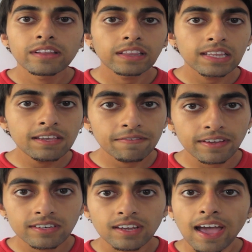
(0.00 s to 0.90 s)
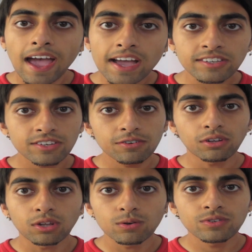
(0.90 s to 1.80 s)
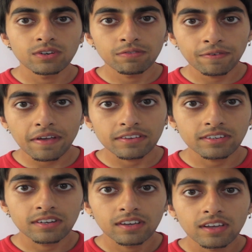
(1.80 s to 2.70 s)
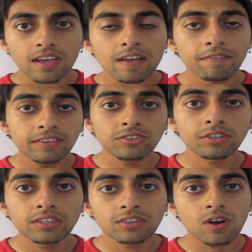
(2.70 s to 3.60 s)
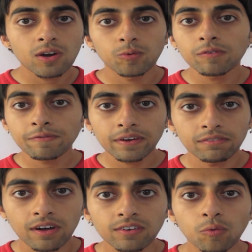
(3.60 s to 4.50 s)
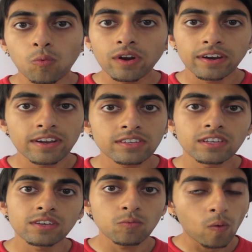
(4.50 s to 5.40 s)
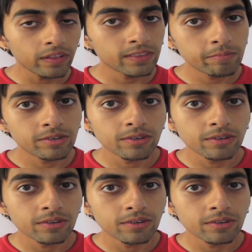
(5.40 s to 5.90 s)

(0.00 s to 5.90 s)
leave it, as you close your fist. Eventually the dog will figure out what it is that you want them to